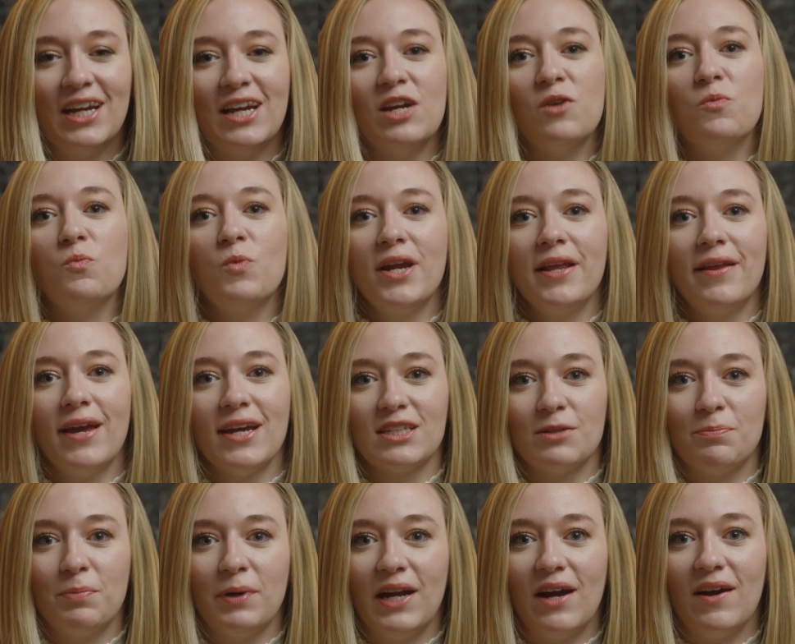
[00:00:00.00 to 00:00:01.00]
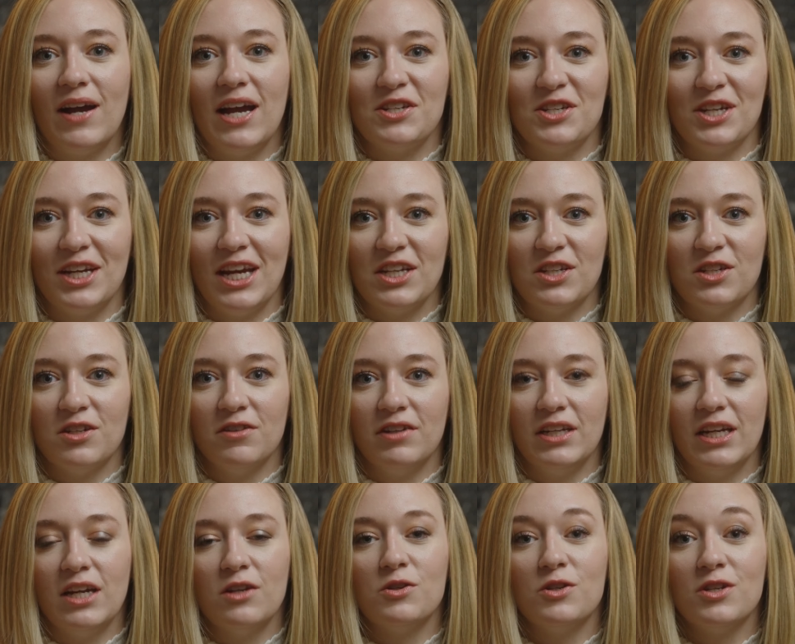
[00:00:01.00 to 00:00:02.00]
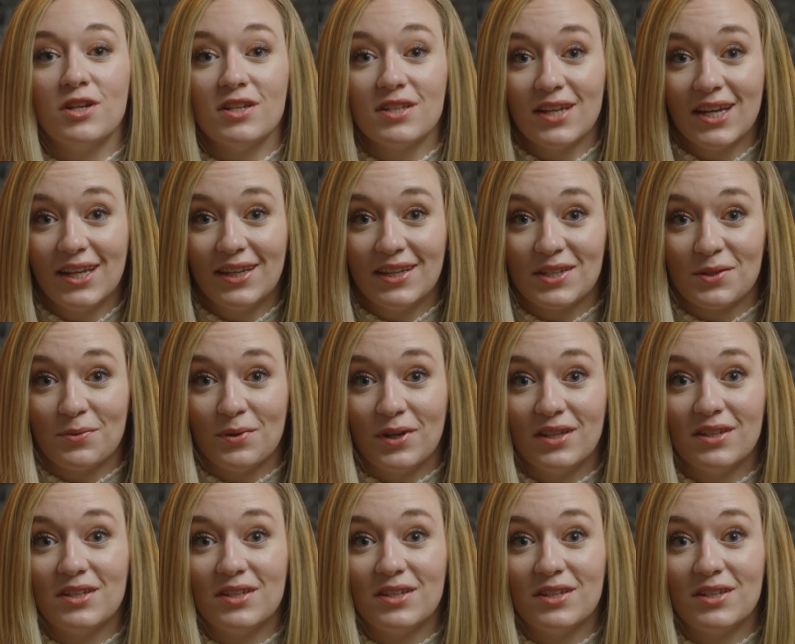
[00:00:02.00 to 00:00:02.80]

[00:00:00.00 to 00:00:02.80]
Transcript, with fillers: and we like to put out educational videos just like this one.